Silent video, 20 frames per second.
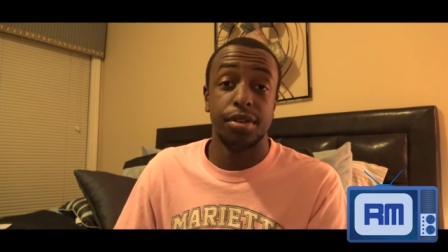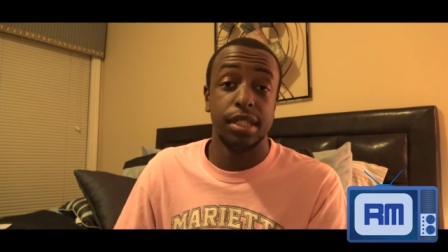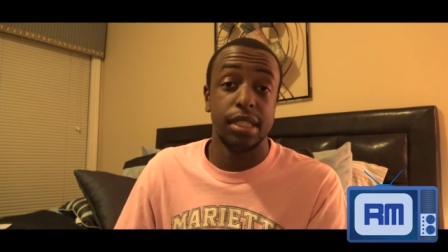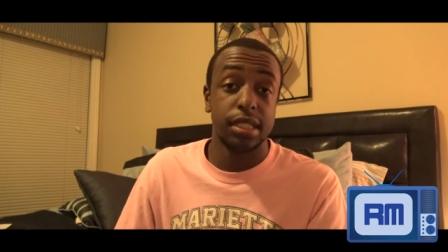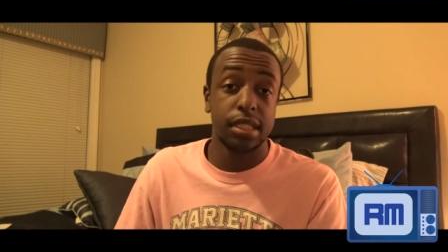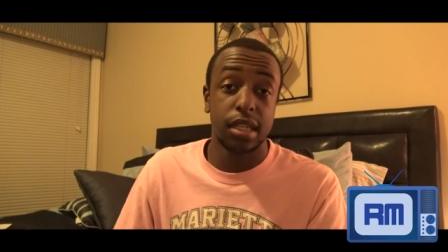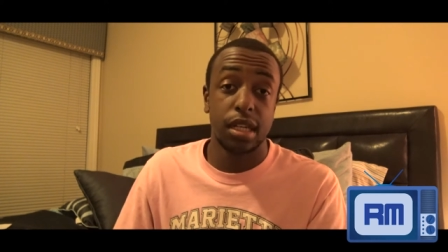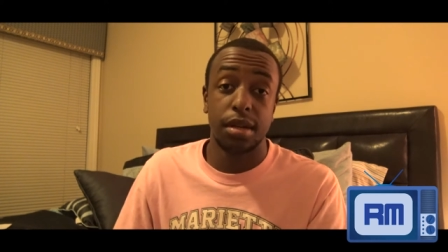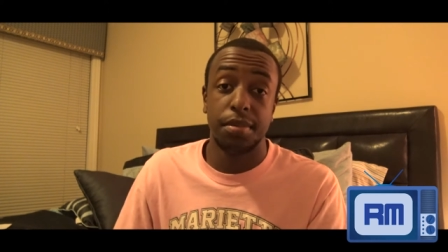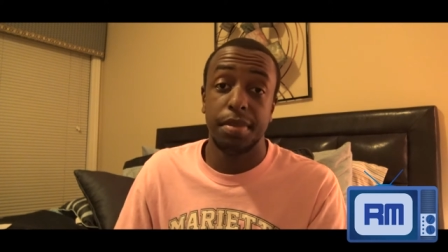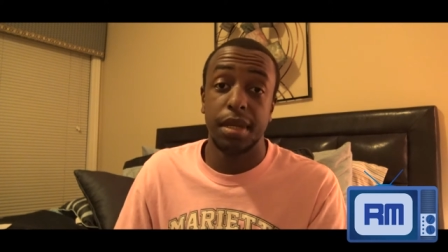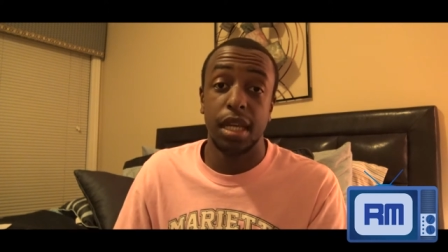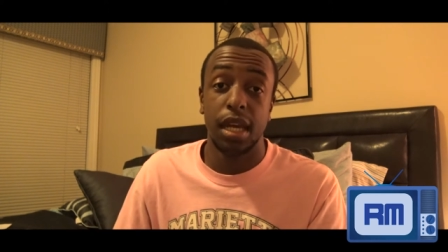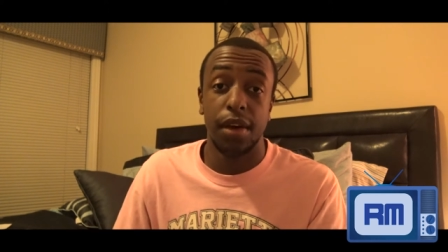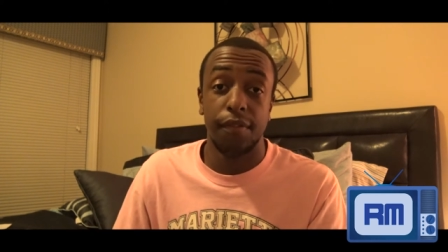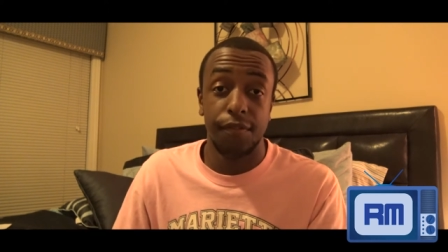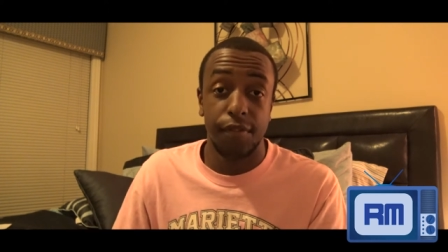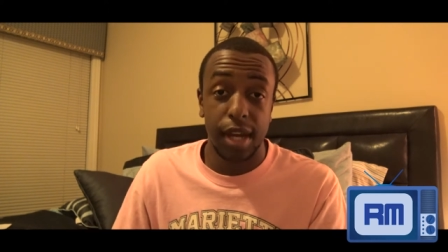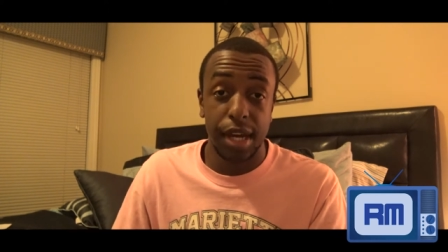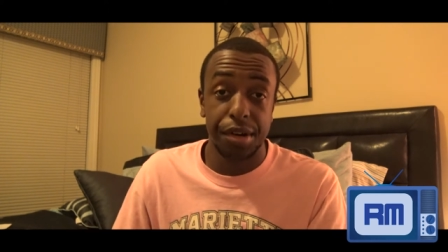He's going to be
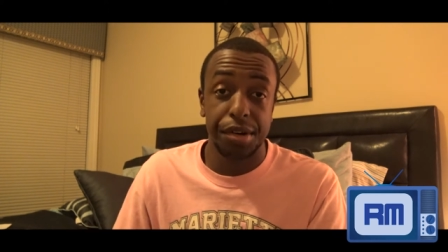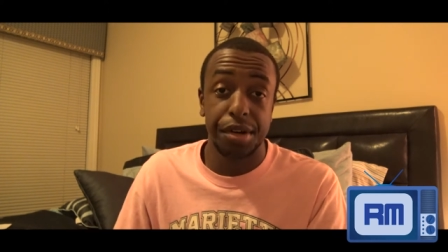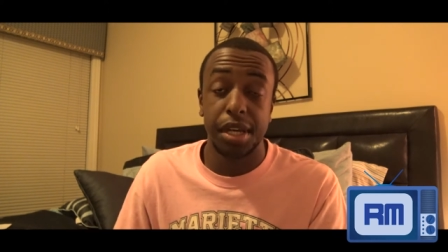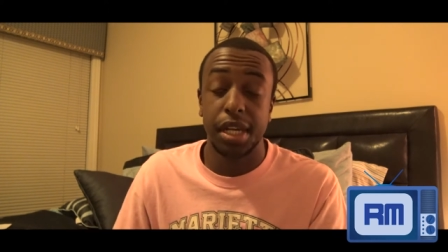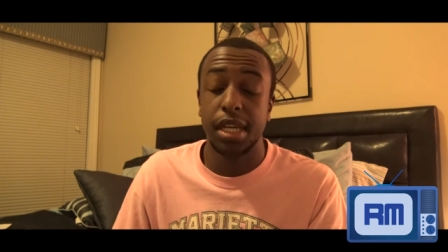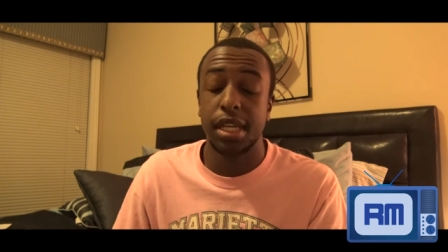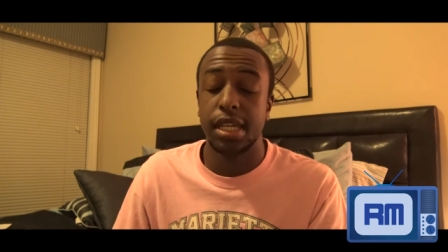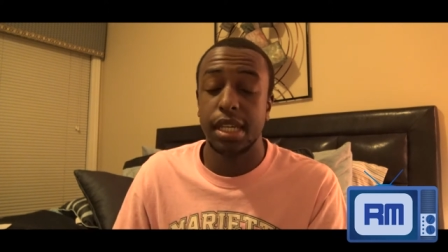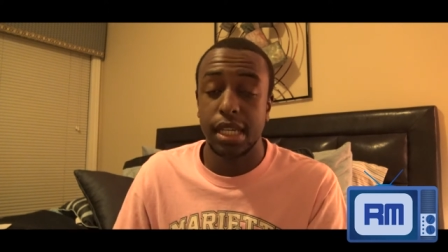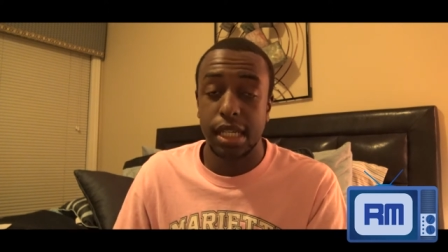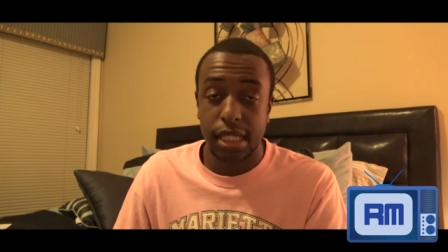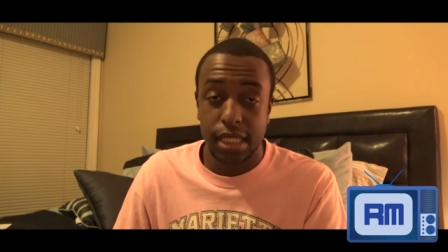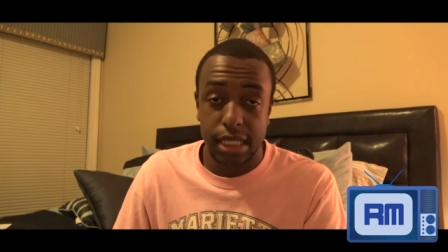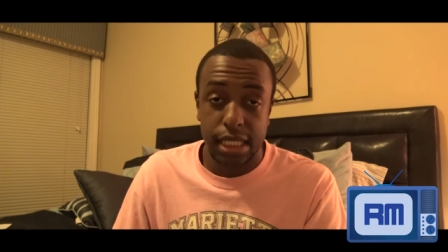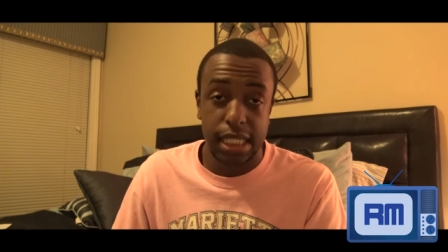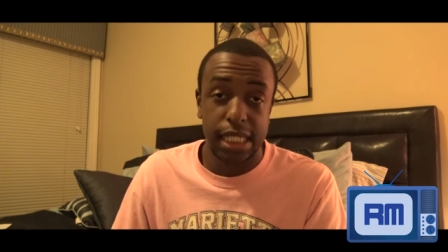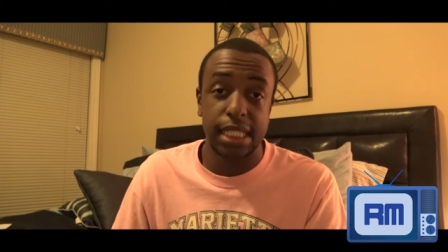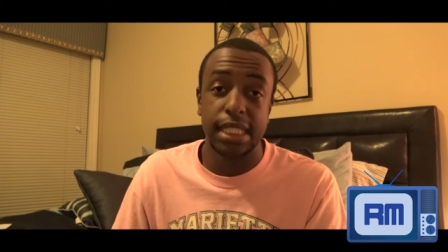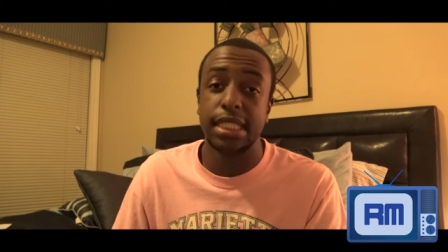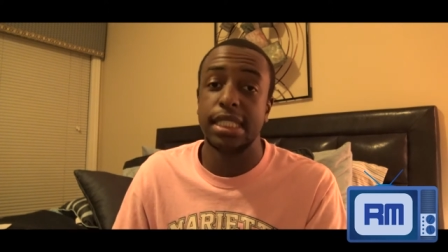a very
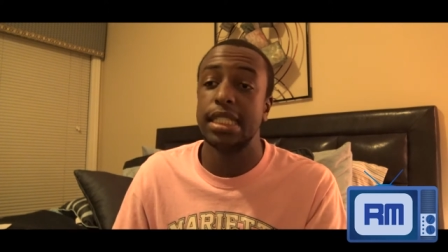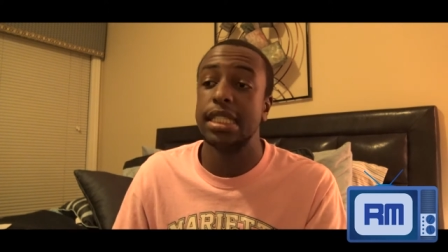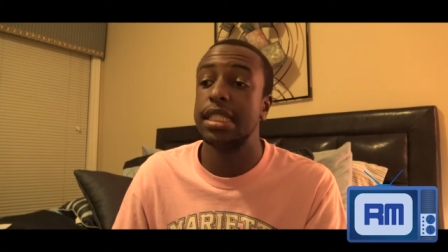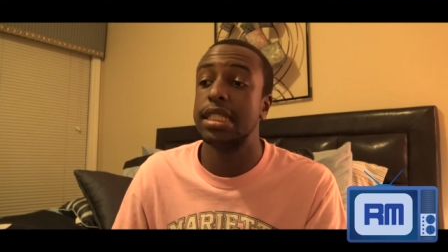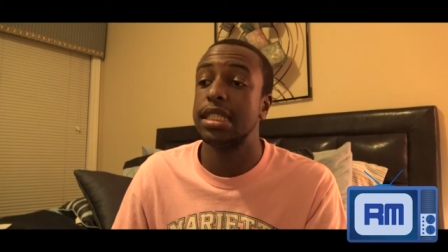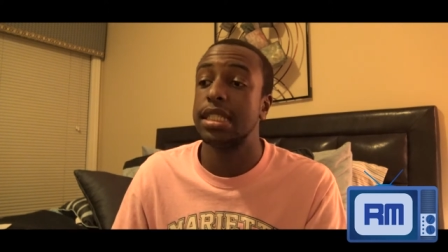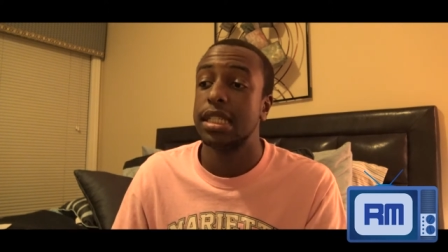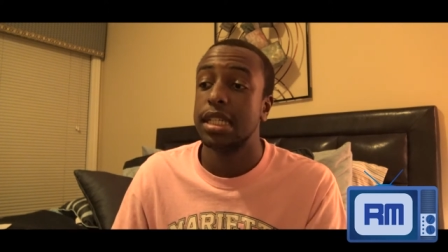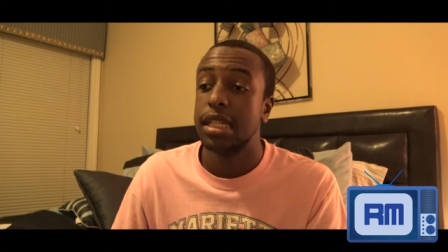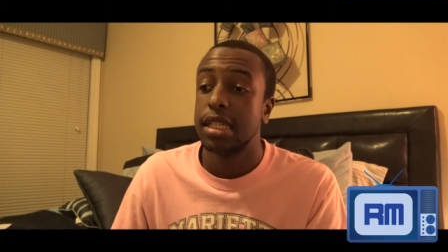decent,